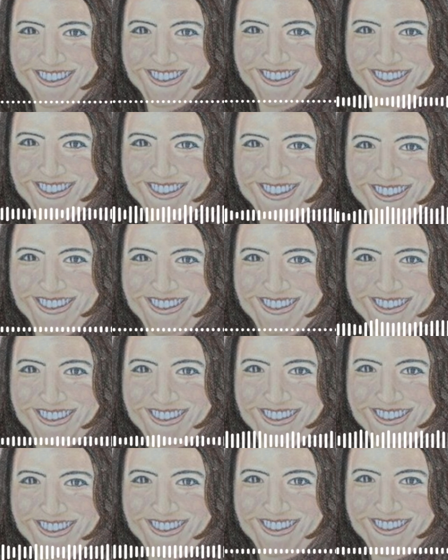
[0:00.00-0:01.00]
going up the
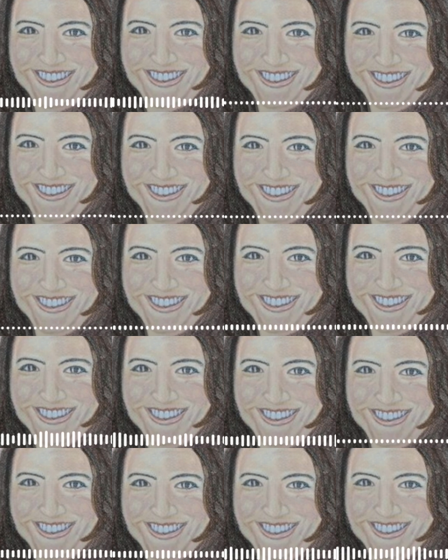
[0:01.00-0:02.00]
mountain,
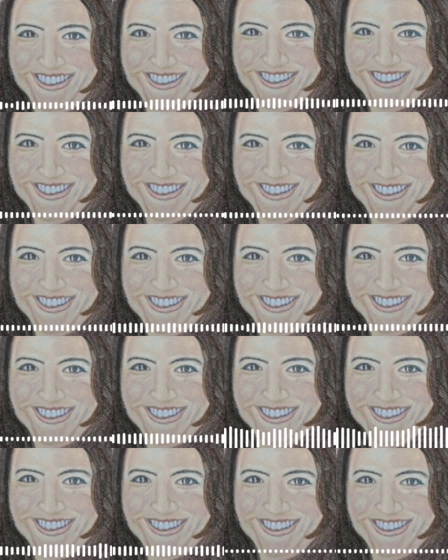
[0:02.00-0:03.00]
trusting our
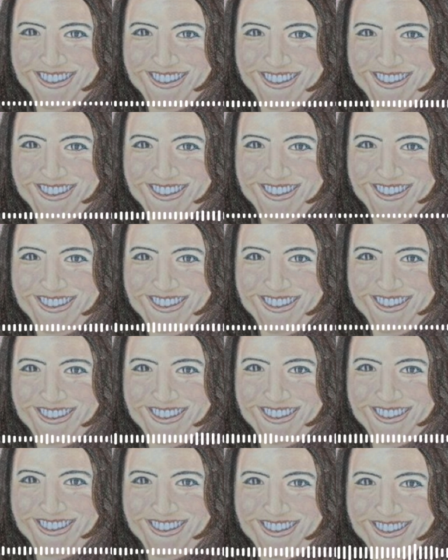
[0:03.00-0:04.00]
intuition, seeking
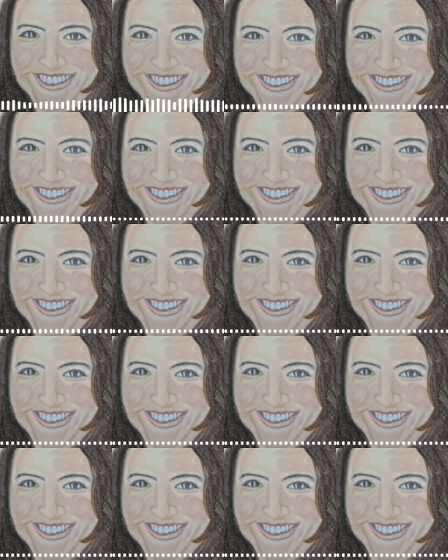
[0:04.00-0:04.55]
answers.